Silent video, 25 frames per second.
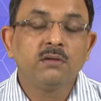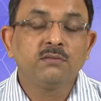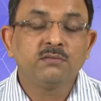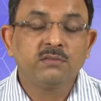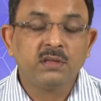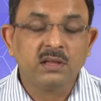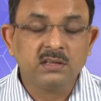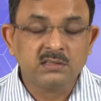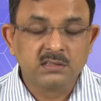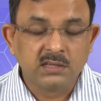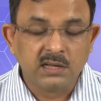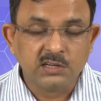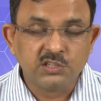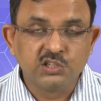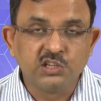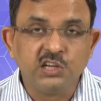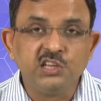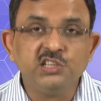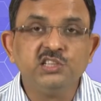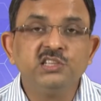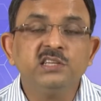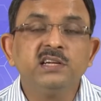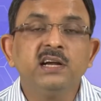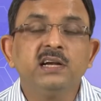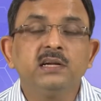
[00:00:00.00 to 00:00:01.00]
Things are
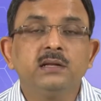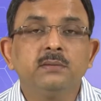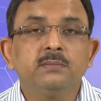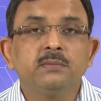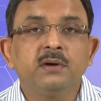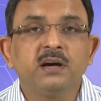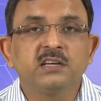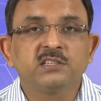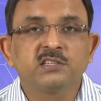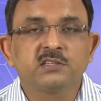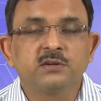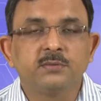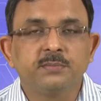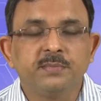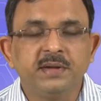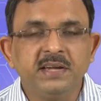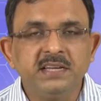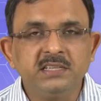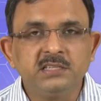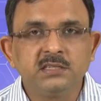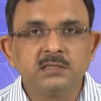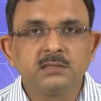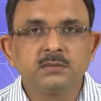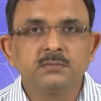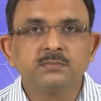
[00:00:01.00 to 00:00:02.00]
changing at a faster
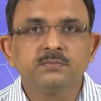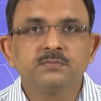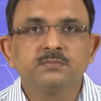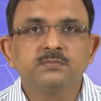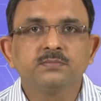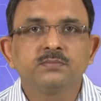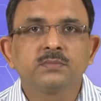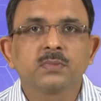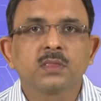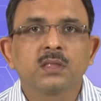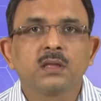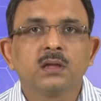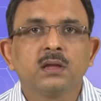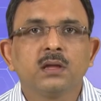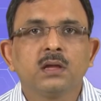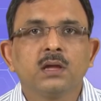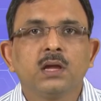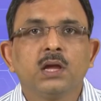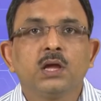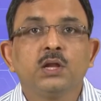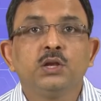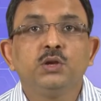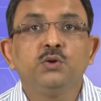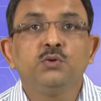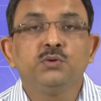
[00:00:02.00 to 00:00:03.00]
pace,
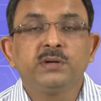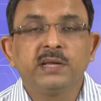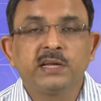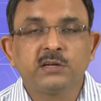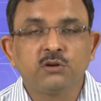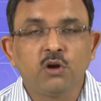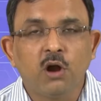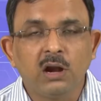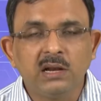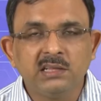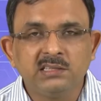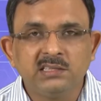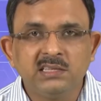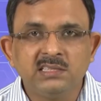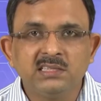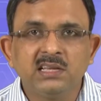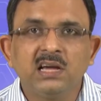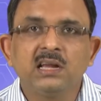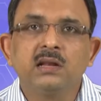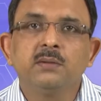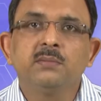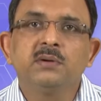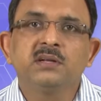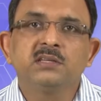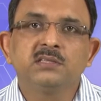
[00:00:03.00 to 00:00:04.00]
new technologies
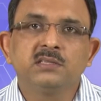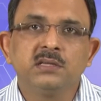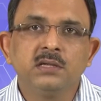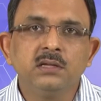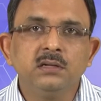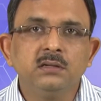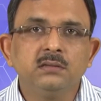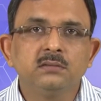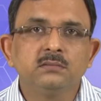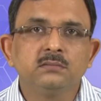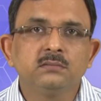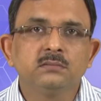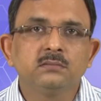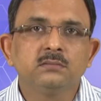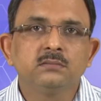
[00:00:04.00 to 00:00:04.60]
are emerging,